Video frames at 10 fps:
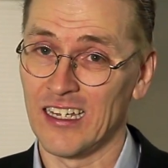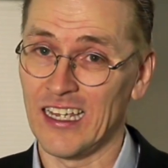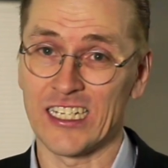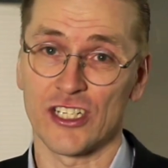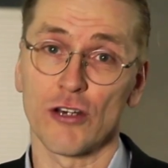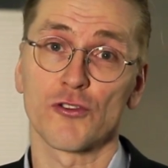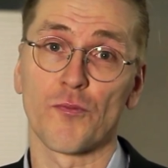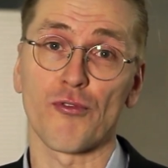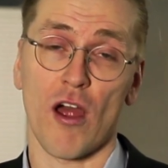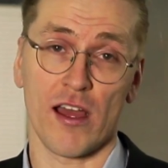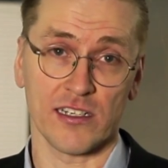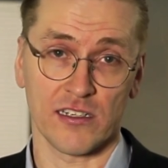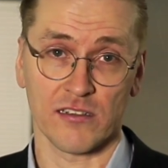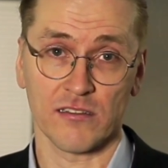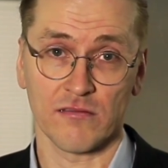it's no
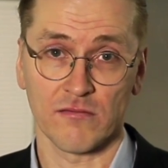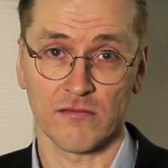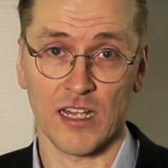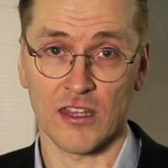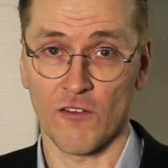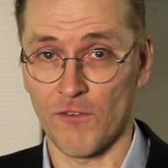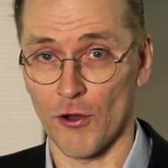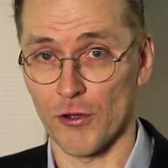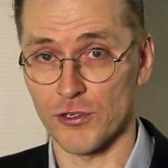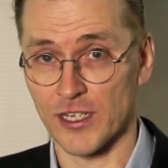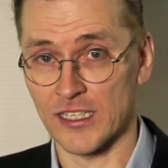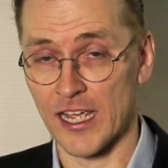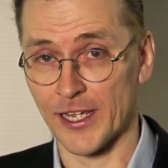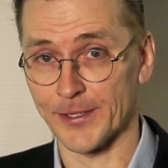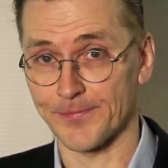surprise that their photos get
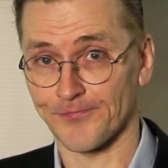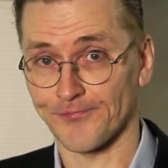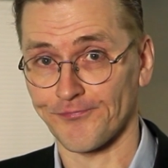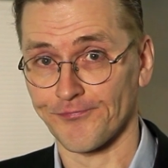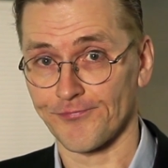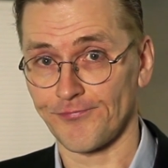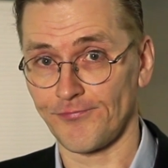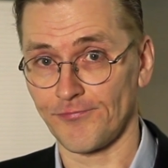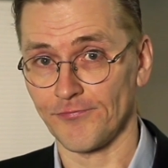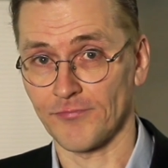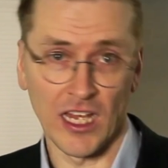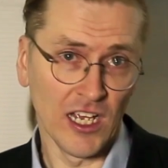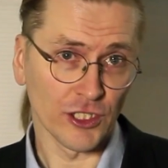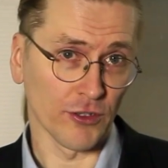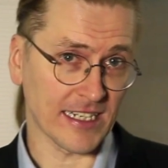taken.
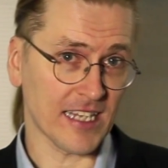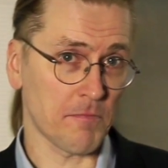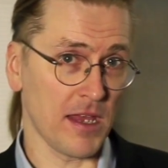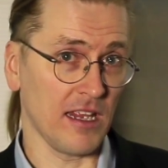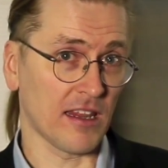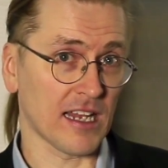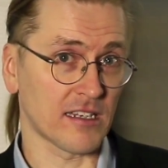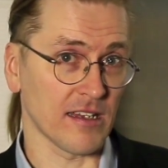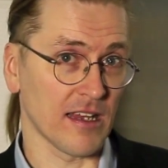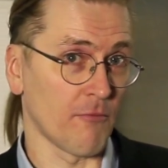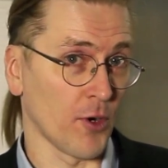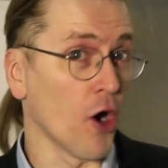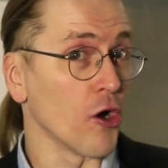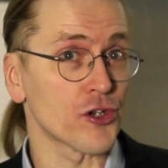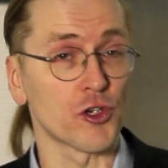So does that mean that we
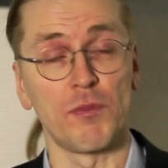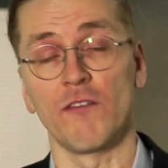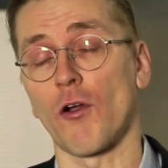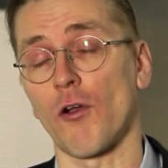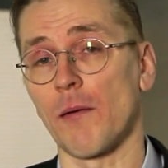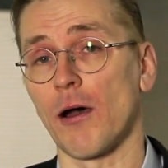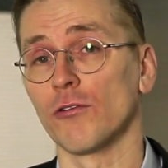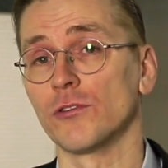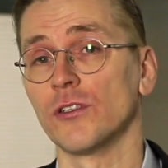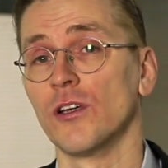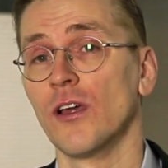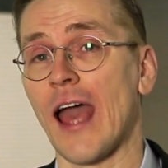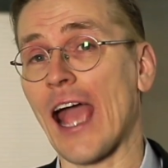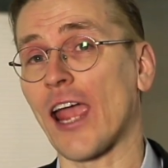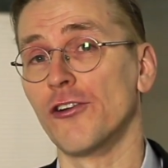all should be worried about
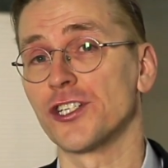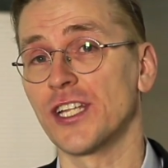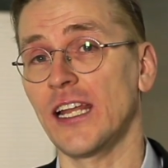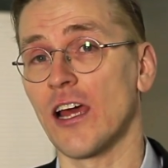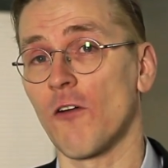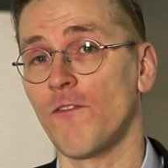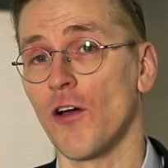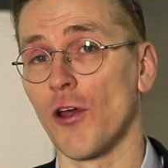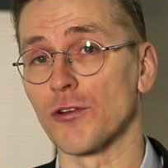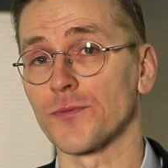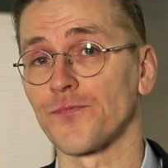hackers stealing our photos?